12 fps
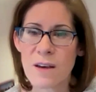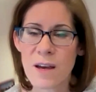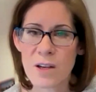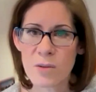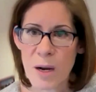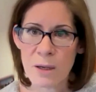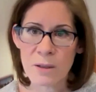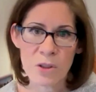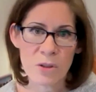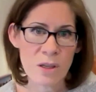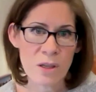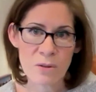and
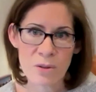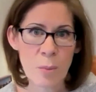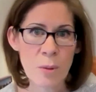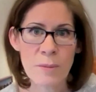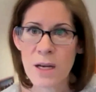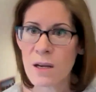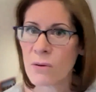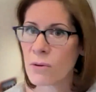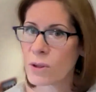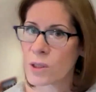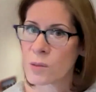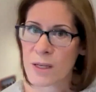parents are either supplementing
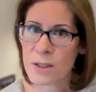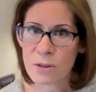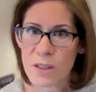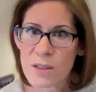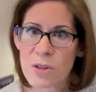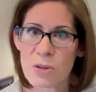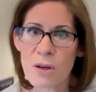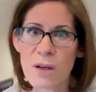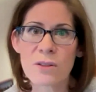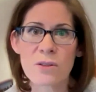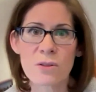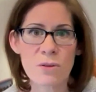or a special needs
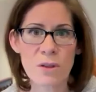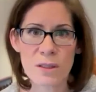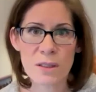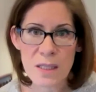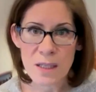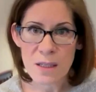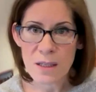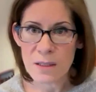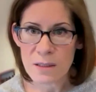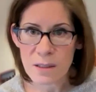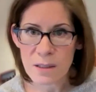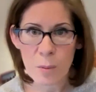trustee
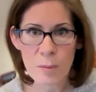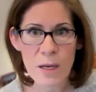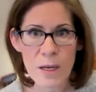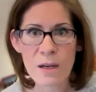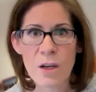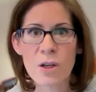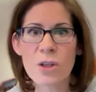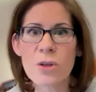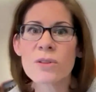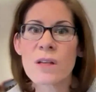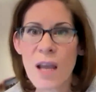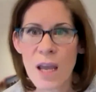is supplementing,
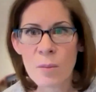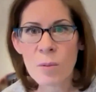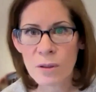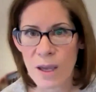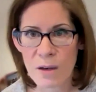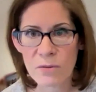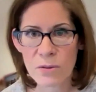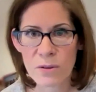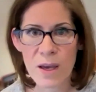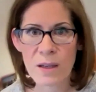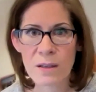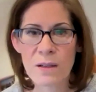use an ABLE account for
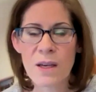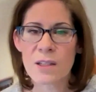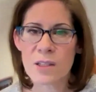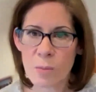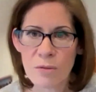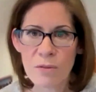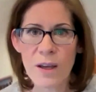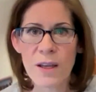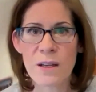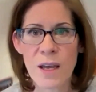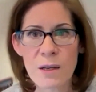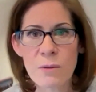that to
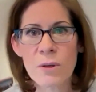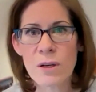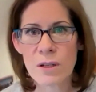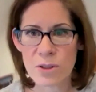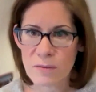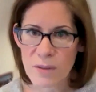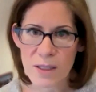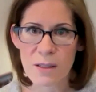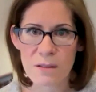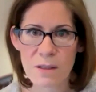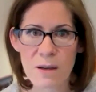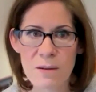prevent any reduction of
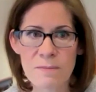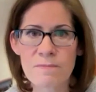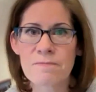SSI.